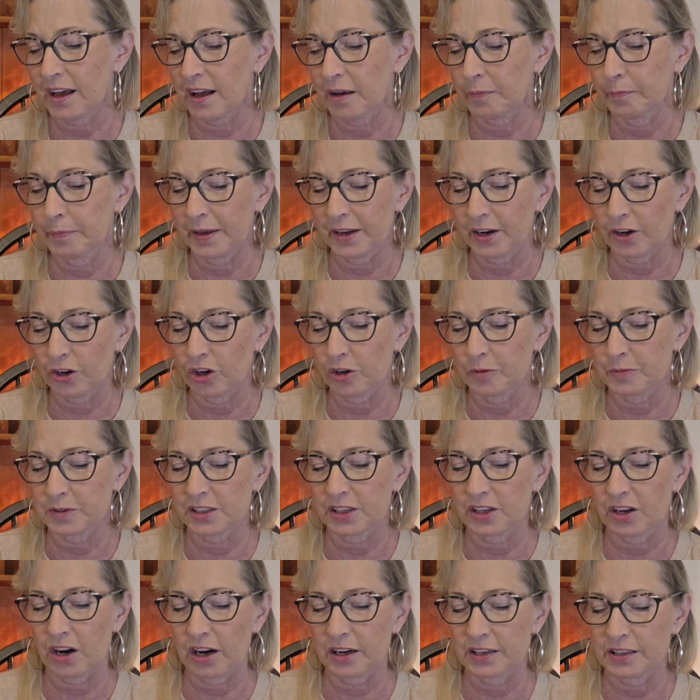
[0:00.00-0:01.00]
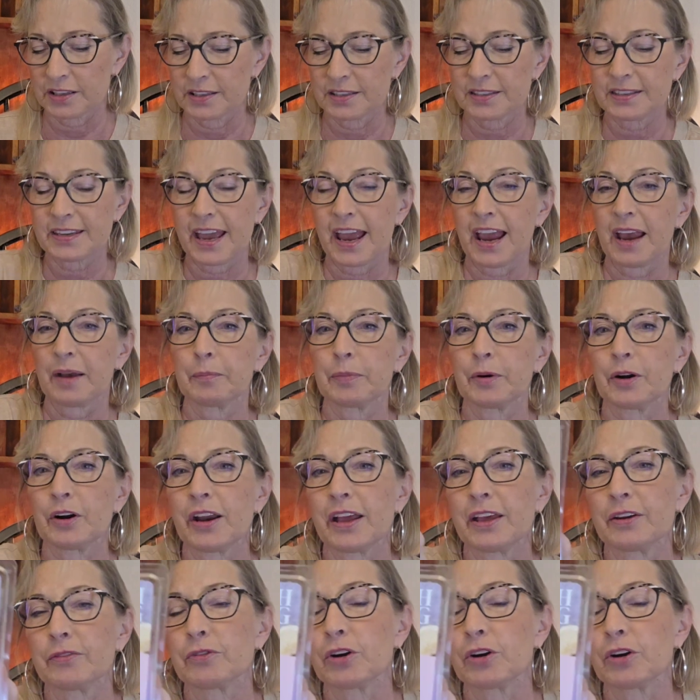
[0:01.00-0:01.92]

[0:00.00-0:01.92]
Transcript: Better Homes and Gardens, Amber and